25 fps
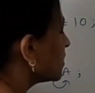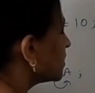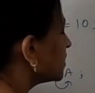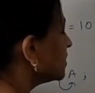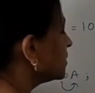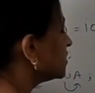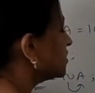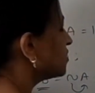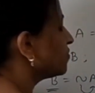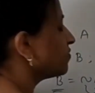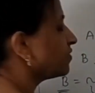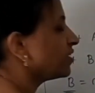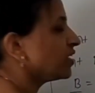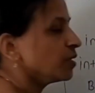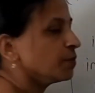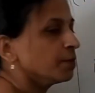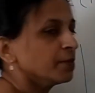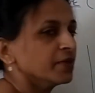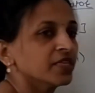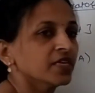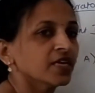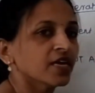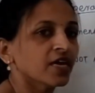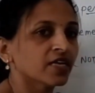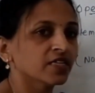This will be
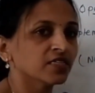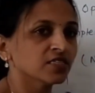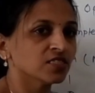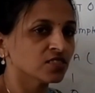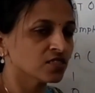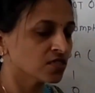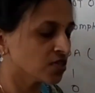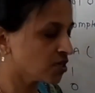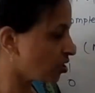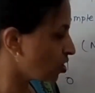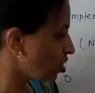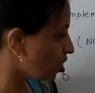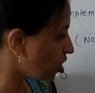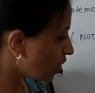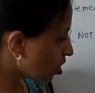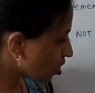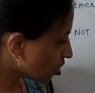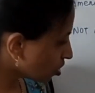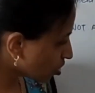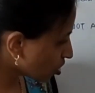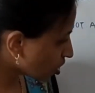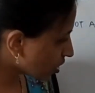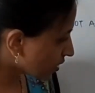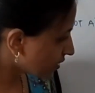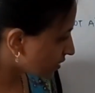the answer,
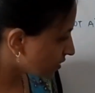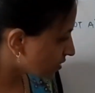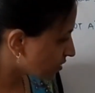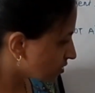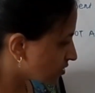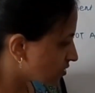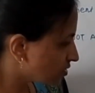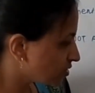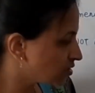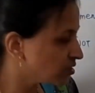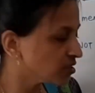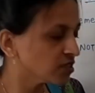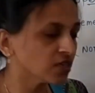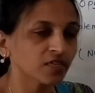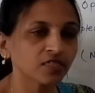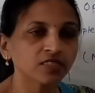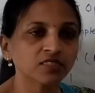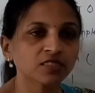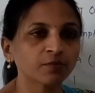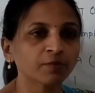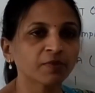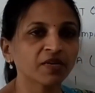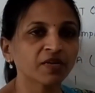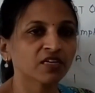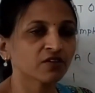not
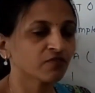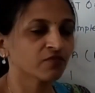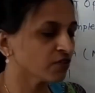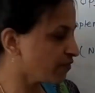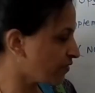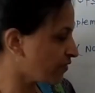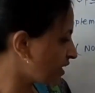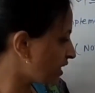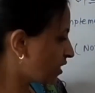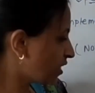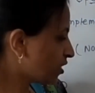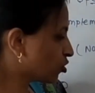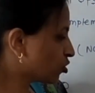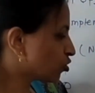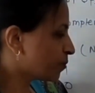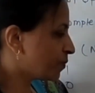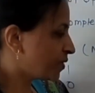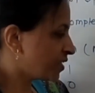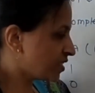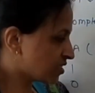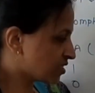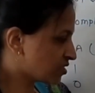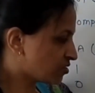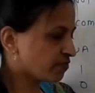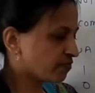decimal equivalent of
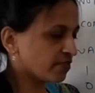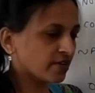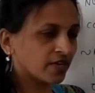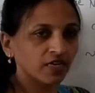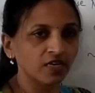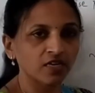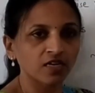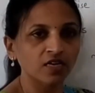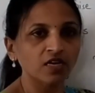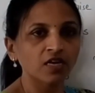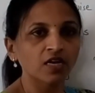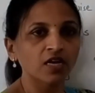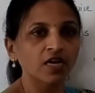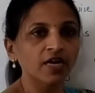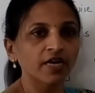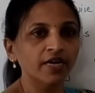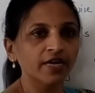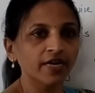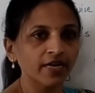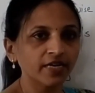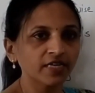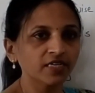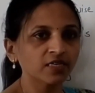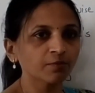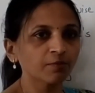this one.
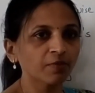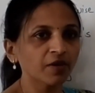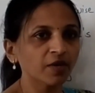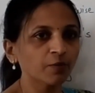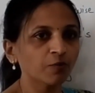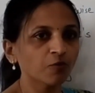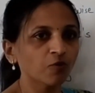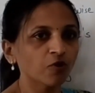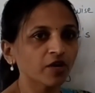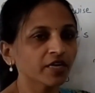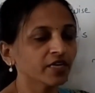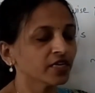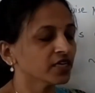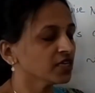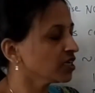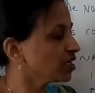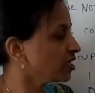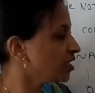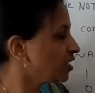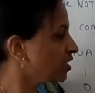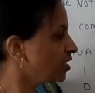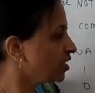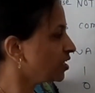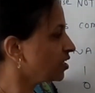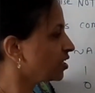Getting my point?
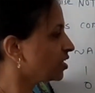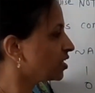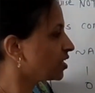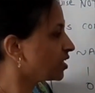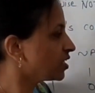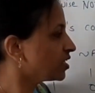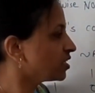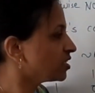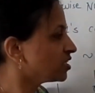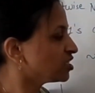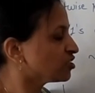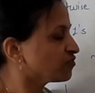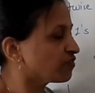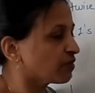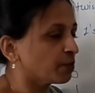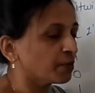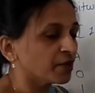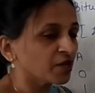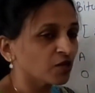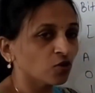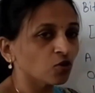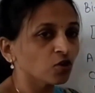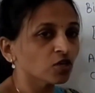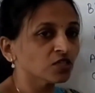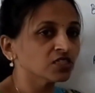Here in this way,
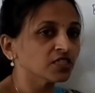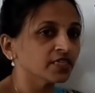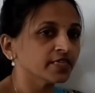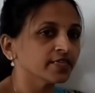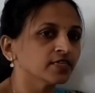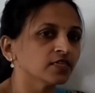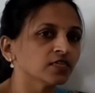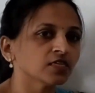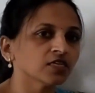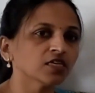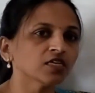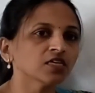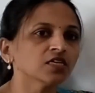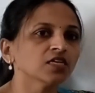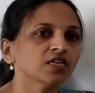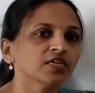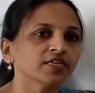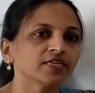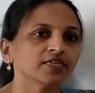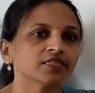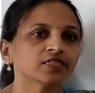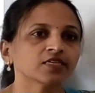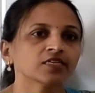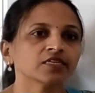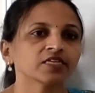because
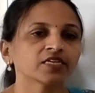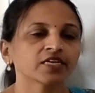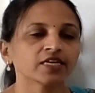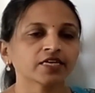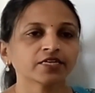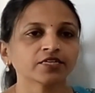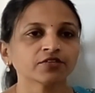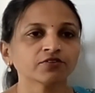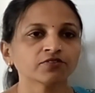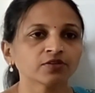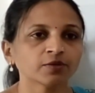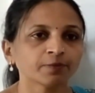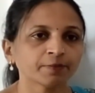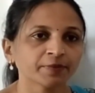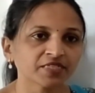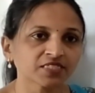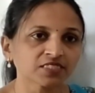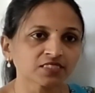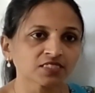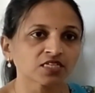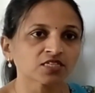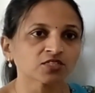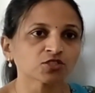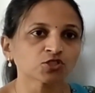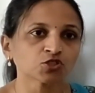internally the negative
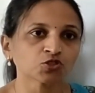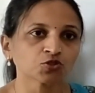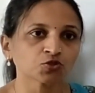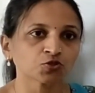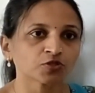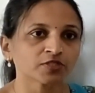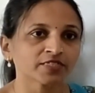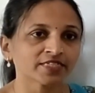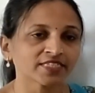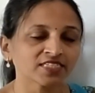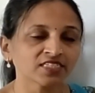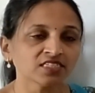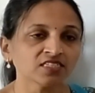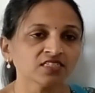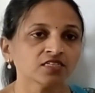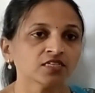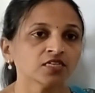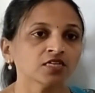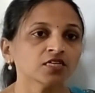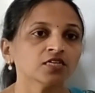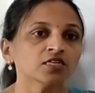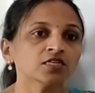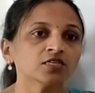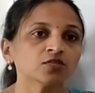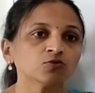numbers are stored in
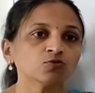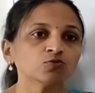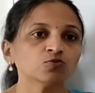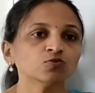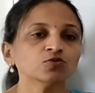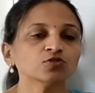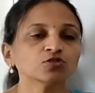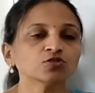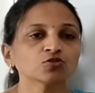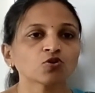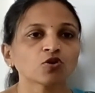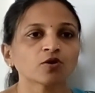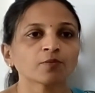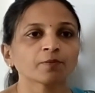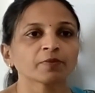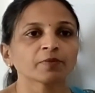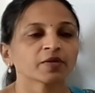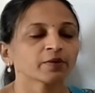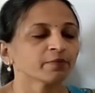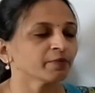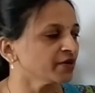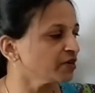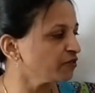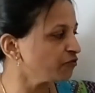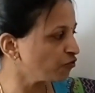two's
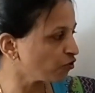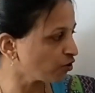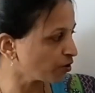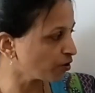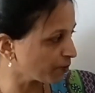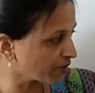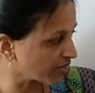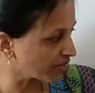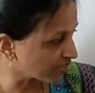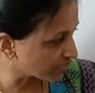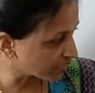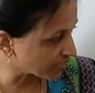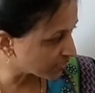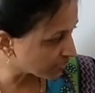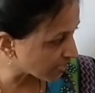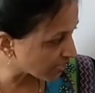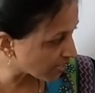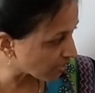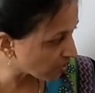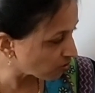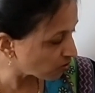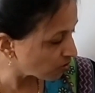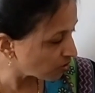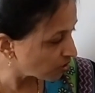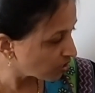complement format.
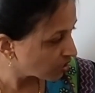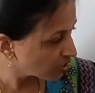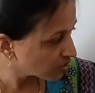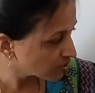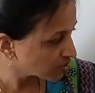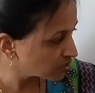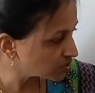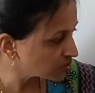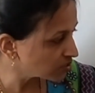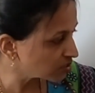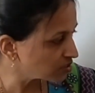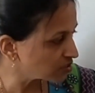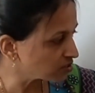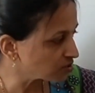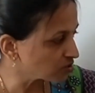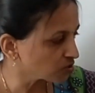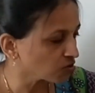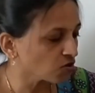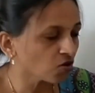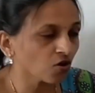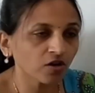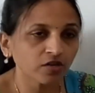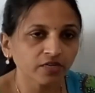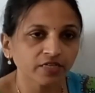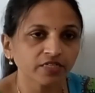Now this is
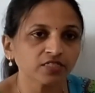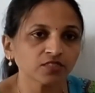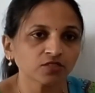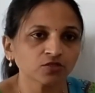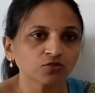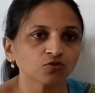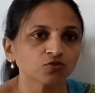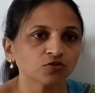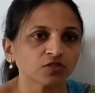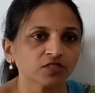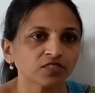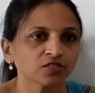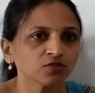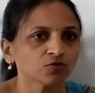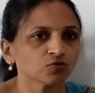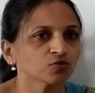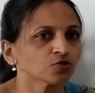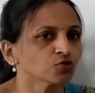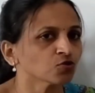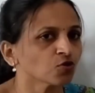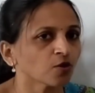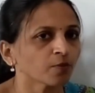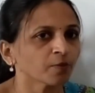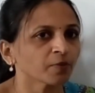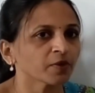already stored in two's
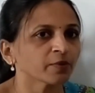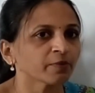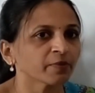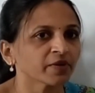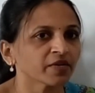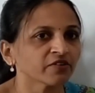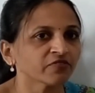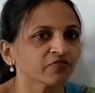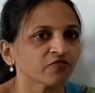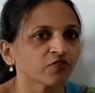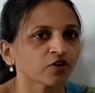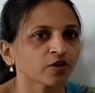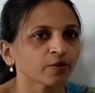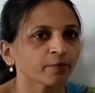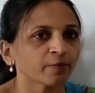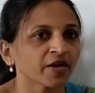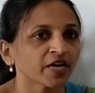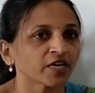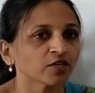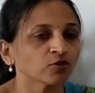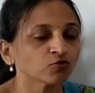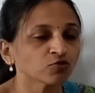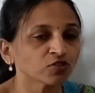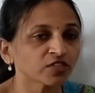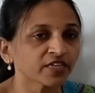complement
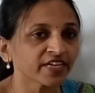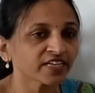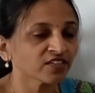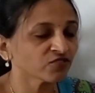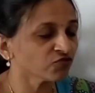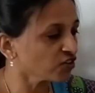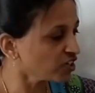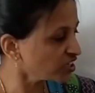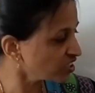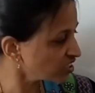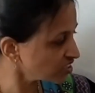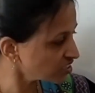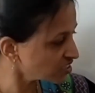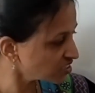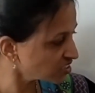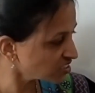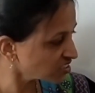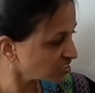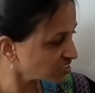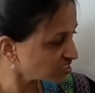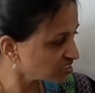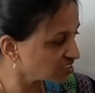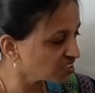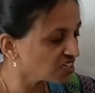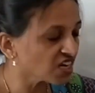format. To get what
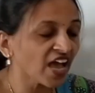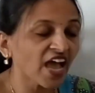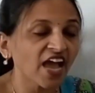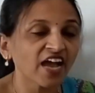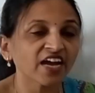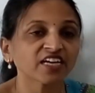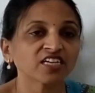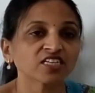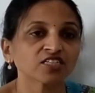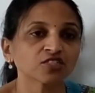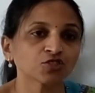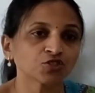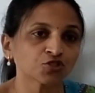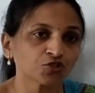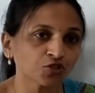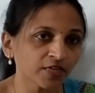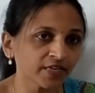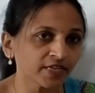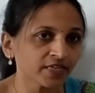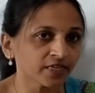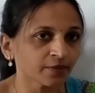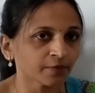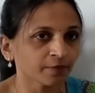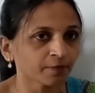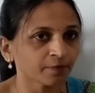is the actual
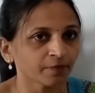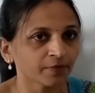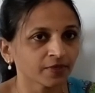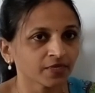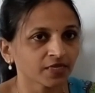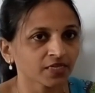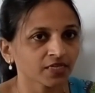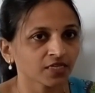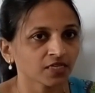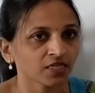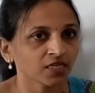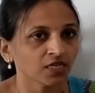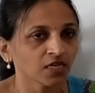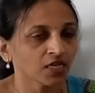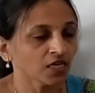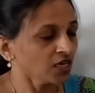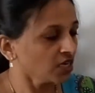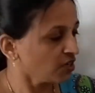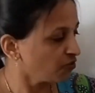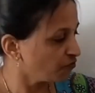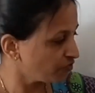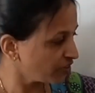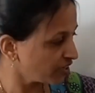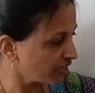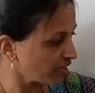number,
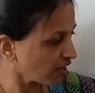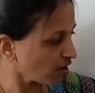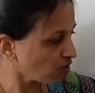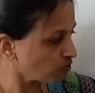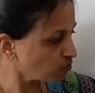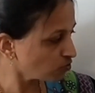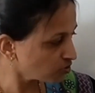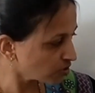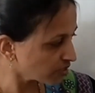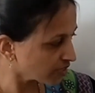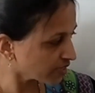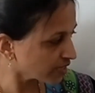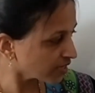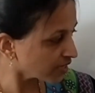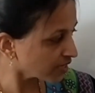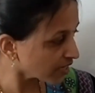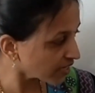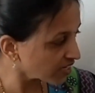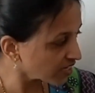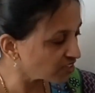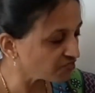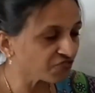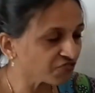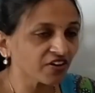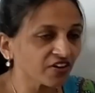we have to
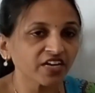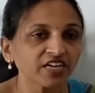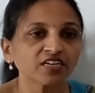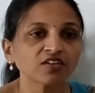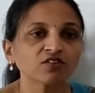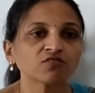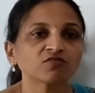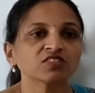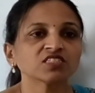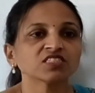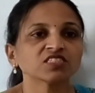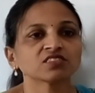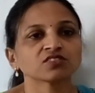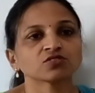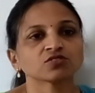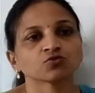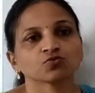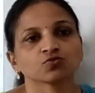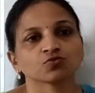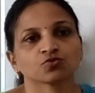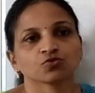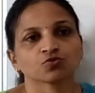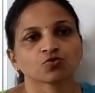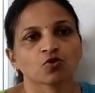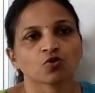again find out its
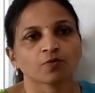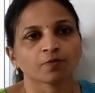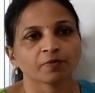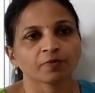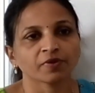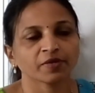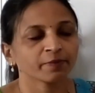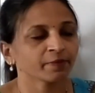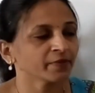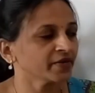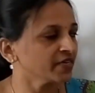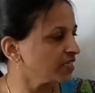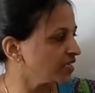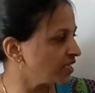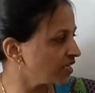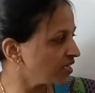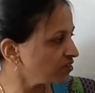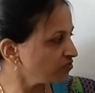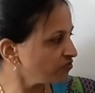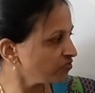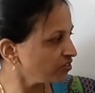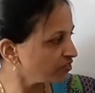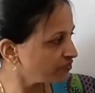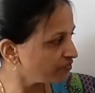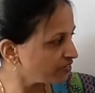two's complement,
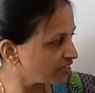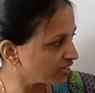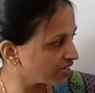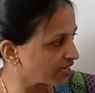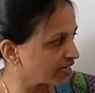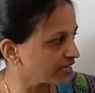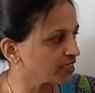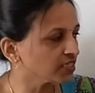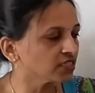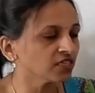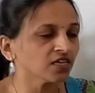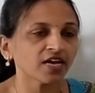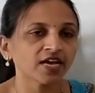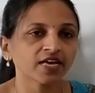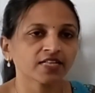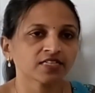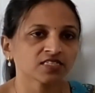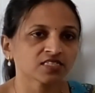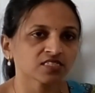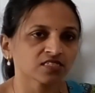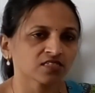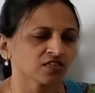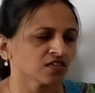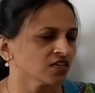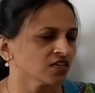then we will get the
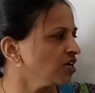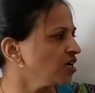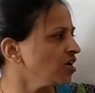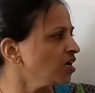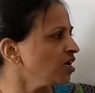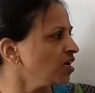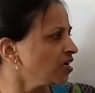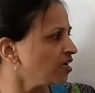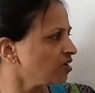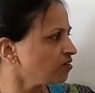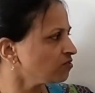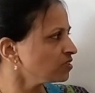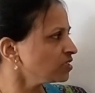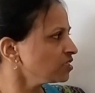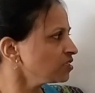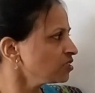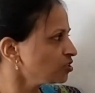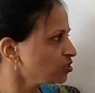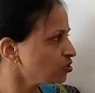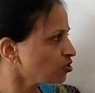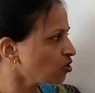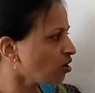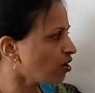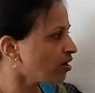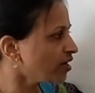answer. Now the
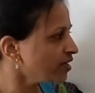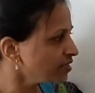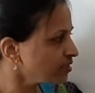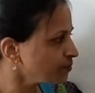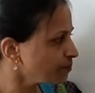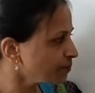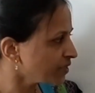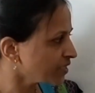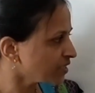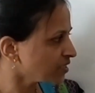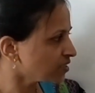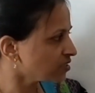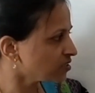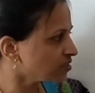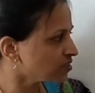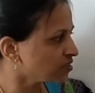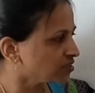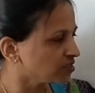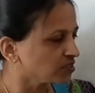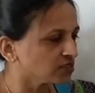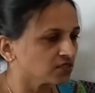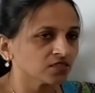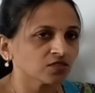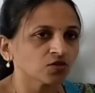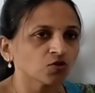short method,
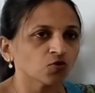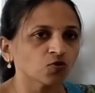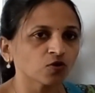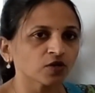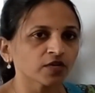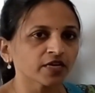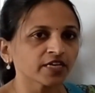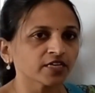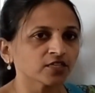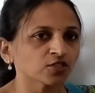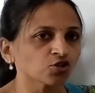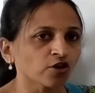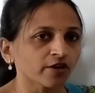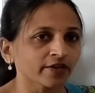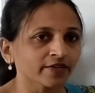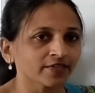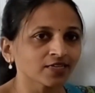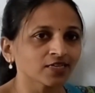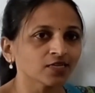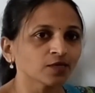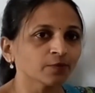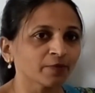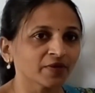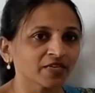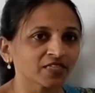okay,
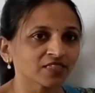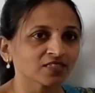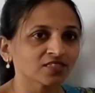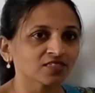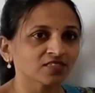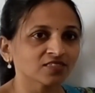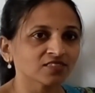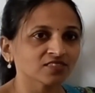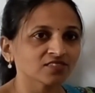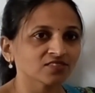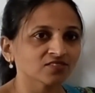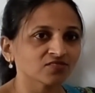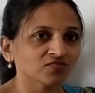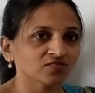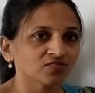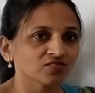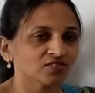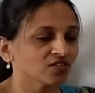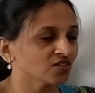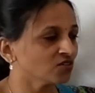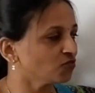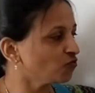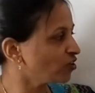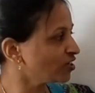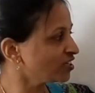shortcut method.
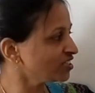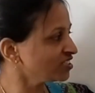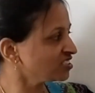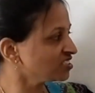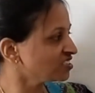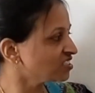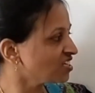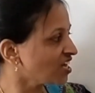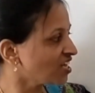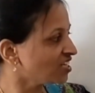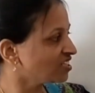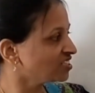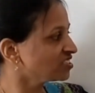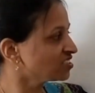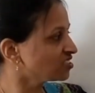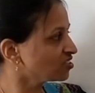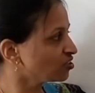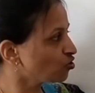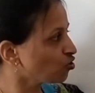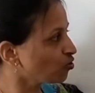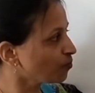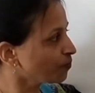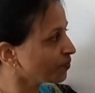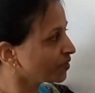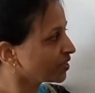Uh, what is the answer
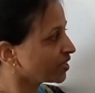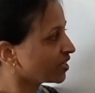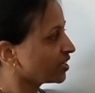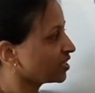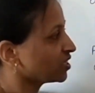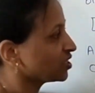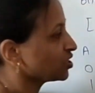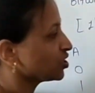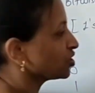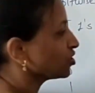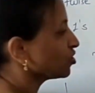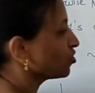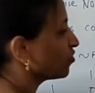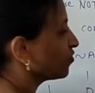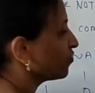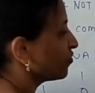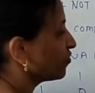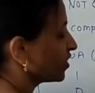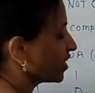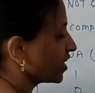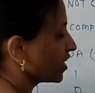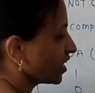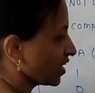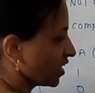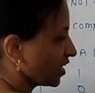of negation of
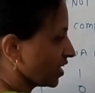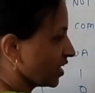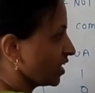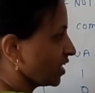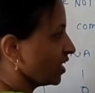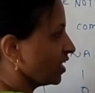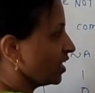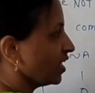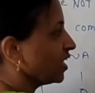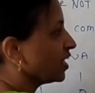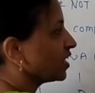A?